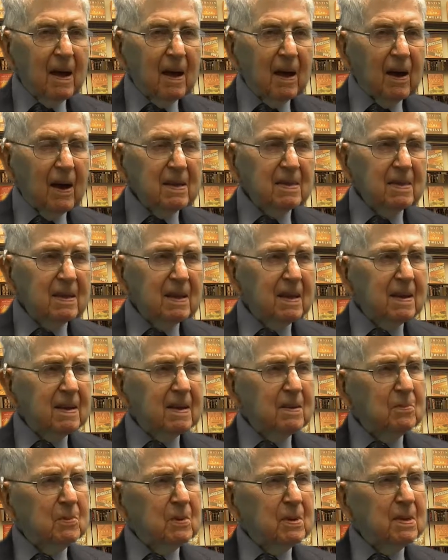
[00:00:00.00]
I think
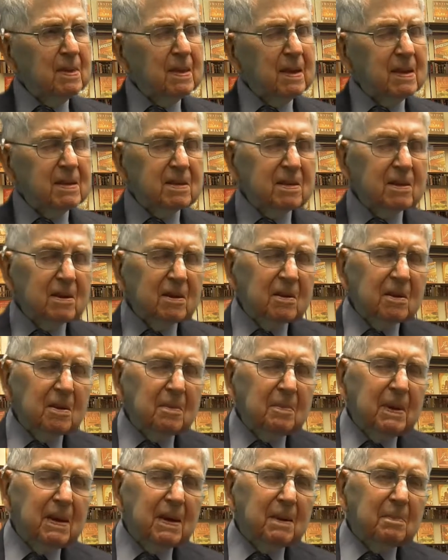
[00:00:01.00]
it wouldn't necessarily
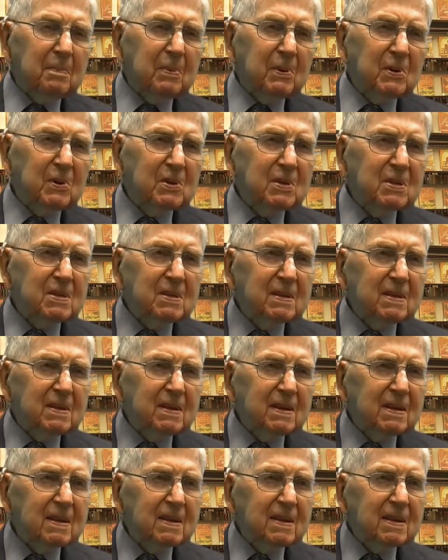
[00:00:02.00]
be a
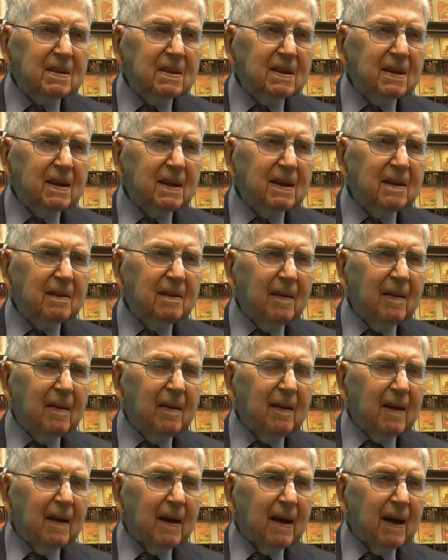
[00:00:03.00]
person.
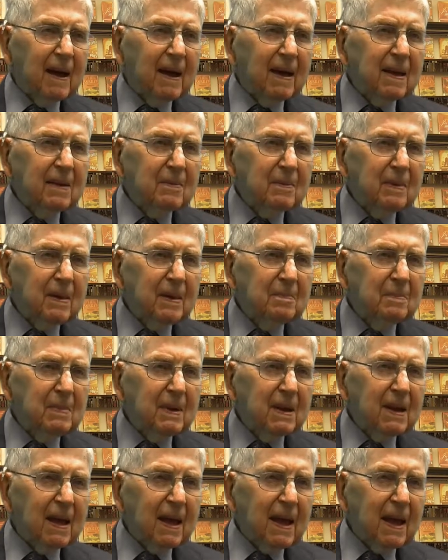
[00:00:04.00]
I had
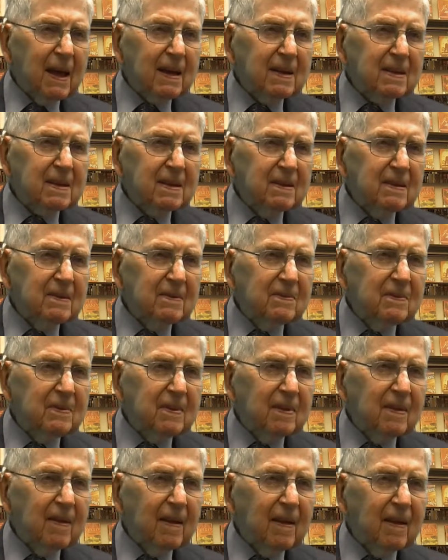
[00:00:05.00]
been active
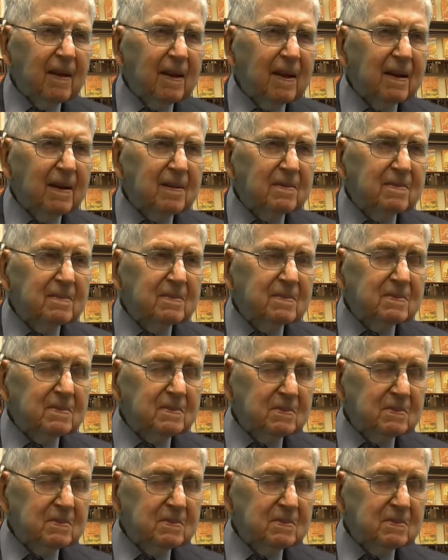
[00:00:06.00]
and